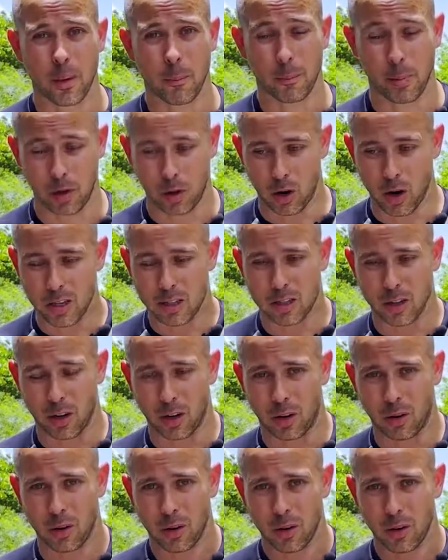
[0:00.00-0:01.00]
but
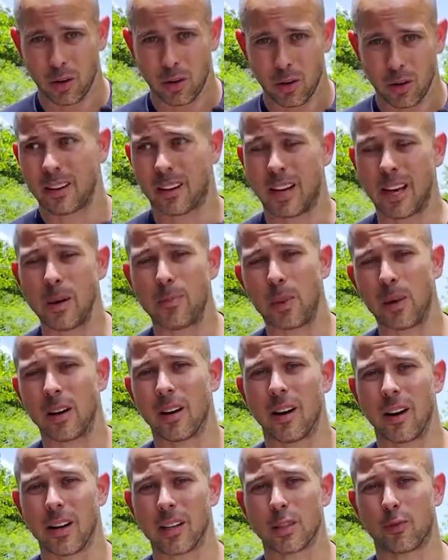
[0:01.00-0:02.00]
also keeping
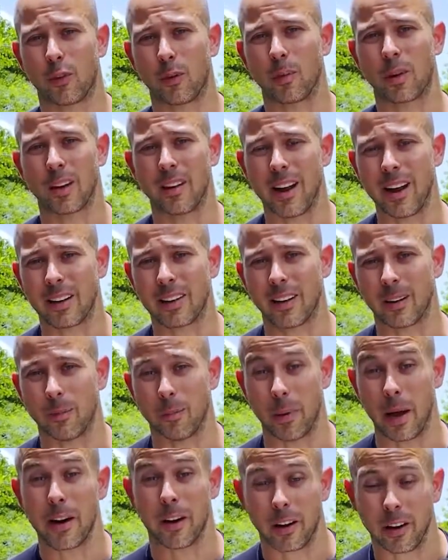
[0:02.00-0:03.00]
us from connecting
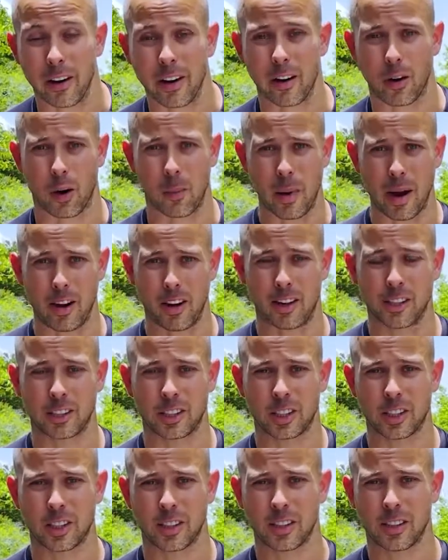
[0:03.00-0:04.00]
better in our
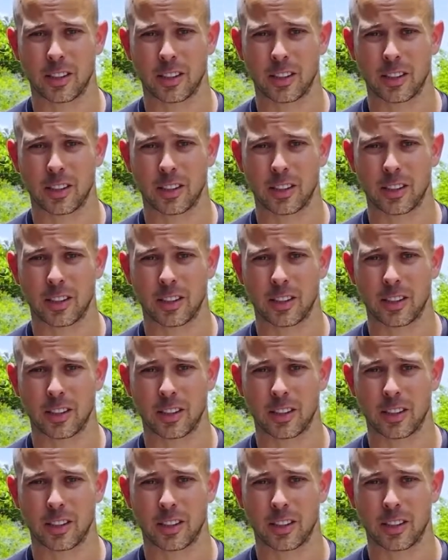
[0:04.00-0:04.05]
marriage.